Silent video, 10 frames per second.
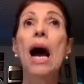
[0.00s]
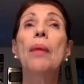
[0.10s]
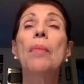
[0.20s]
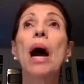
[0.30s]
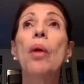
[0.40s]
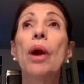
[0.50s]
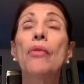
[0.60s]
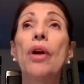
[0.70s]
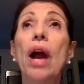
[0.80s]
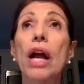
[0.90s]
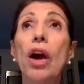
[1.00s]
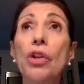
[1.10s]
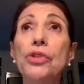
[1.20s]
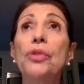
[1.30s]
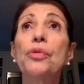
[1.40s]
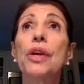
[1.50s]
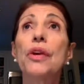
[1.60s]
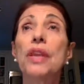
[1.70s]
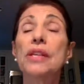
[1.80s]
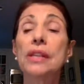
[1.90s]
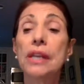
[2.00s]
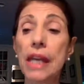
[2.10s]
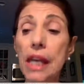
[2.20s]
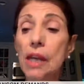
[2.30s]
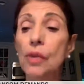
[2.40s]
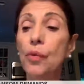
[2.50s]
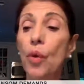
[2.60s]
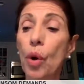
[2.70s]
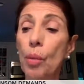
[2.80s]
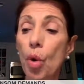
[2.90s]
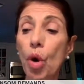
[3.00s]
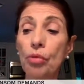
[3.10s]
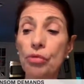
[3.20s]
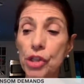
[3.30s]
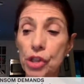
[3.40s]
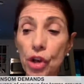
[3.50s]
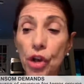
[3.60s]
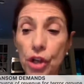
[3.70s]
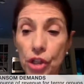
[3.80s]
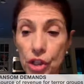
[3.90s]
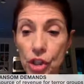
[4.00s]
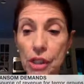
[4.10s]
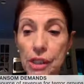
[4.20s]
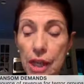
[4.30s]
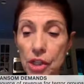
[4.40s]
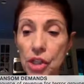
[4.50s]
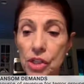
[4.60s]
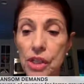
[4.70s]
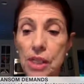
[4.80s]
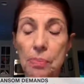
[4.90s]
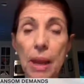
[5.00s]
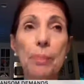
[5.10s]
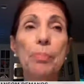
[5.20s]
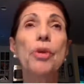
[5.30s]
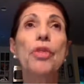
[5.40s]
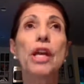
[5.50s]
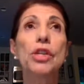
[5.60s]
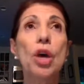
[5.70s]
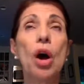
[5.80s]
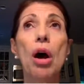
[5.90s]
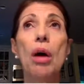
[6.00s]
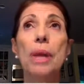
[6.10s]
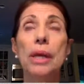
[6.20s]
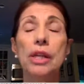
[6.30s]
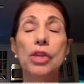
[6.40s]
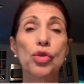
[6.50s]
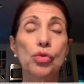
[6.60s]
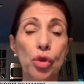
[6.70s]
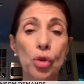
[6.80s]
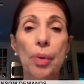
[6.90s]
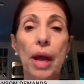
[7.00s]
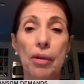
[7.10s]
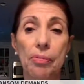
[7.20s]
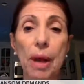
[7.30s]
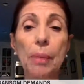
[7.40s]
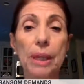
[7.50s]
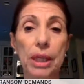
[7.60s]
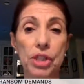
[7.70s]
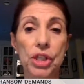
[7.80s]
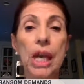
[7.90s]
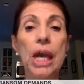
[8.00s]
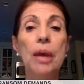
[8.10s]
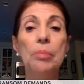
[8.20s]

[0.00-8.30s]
However, I also feel there's a need for more research, such as this paper that Tom and his group have published,